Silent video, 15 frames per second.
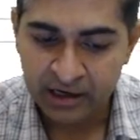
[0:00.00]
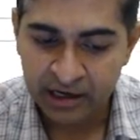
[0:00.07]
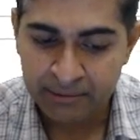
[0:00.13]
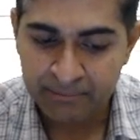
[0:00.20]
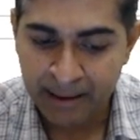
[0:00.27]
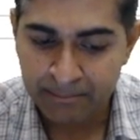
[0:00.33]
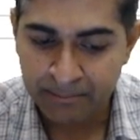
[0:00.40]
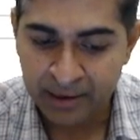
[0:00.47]

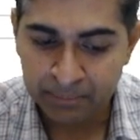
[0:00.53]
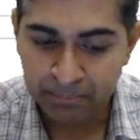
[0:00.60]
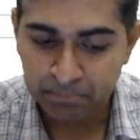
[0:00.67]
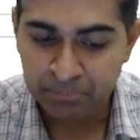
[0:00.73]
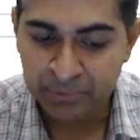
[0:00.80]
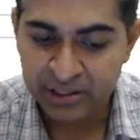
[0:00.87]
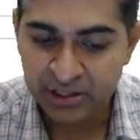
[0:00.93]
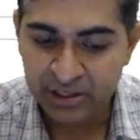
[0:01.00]
Remember,
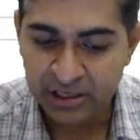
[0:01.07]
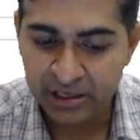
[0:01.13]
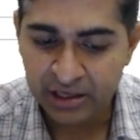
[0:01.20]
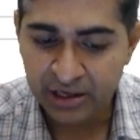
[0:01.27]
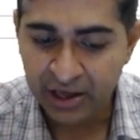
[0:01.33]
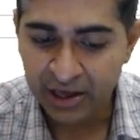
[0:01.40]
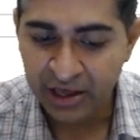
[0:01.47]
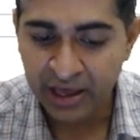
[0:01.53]

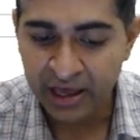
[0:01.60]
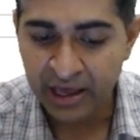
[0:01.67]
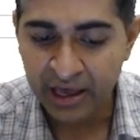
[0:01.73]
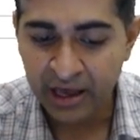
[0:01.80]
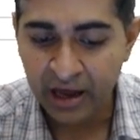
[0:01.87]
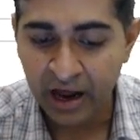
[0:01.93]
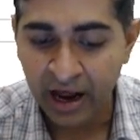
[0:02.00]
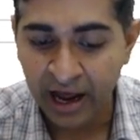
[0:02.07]

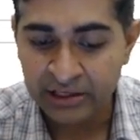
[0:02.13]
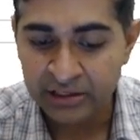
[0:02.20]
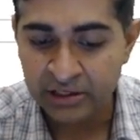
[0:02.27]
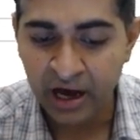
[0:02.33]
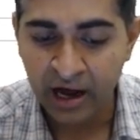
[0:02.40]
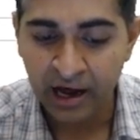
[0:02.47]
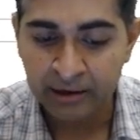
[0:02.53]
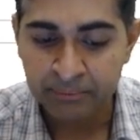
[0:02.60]

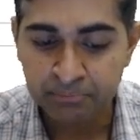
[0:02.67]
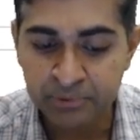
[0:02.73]
PAIR.